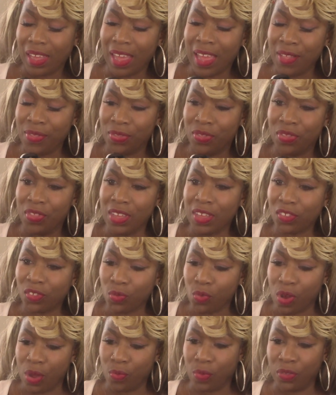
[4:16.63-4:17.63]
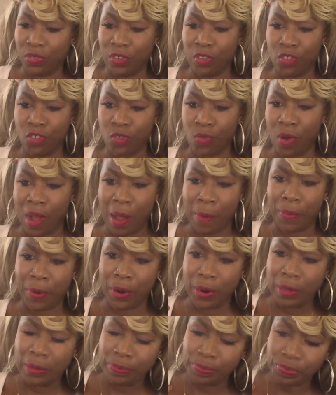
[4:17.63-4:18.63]
And this one with the
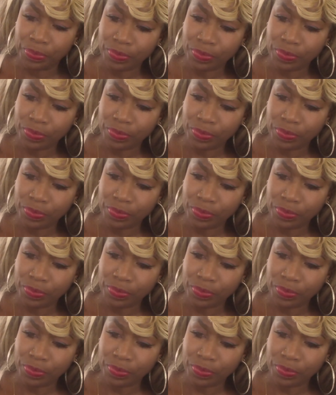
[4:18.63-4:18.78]
dropper,